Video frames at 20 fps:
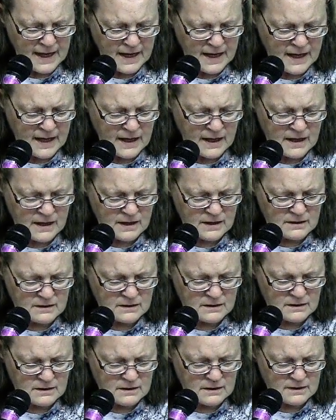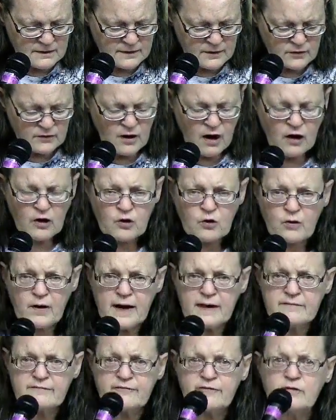And they're not
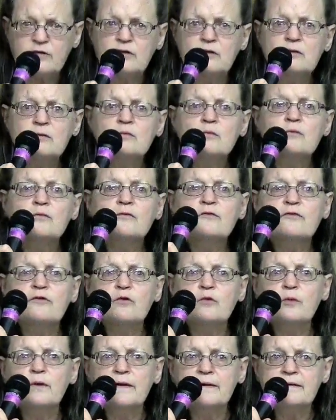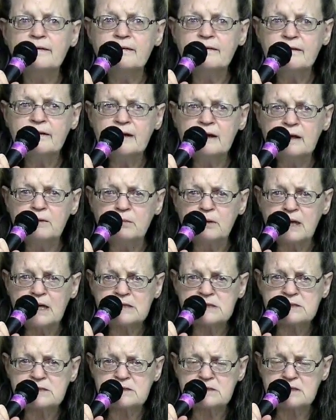grateful for when he
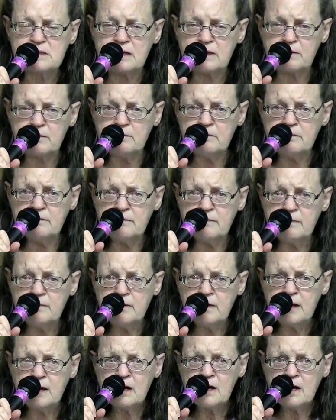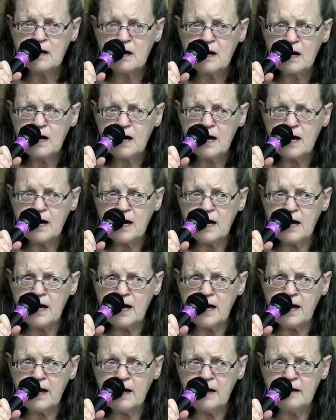blesses them.
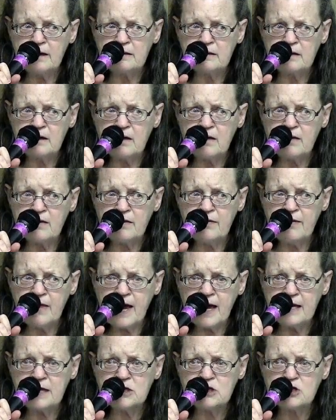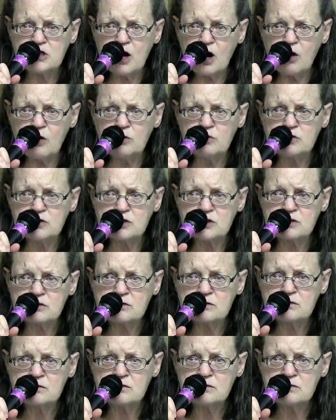And they don't
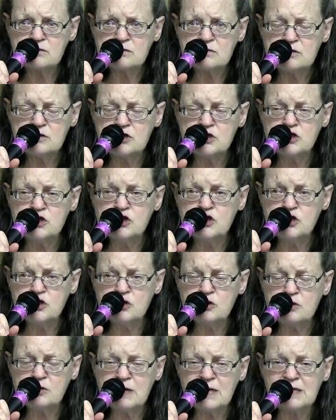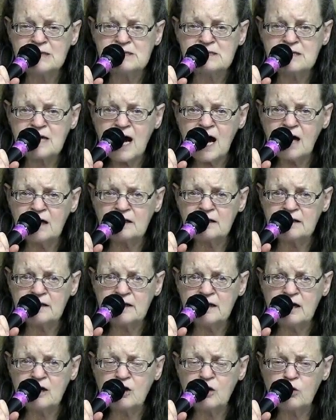do
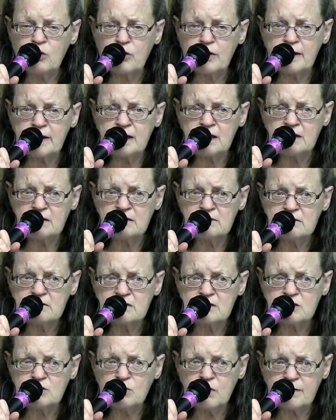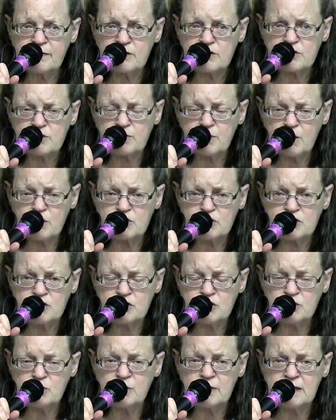exactly according to what they're supposed to
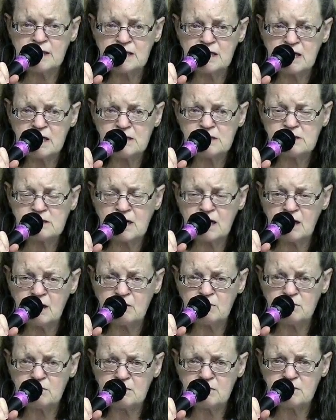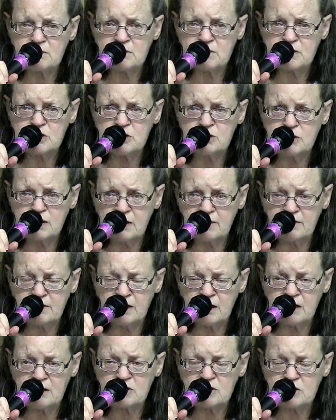do when it does come to
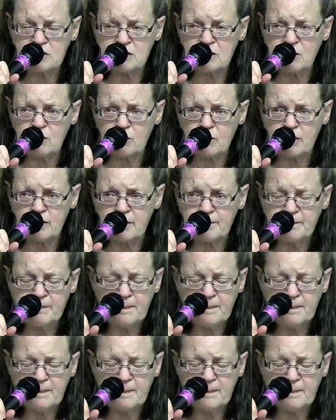giving unto the Lord.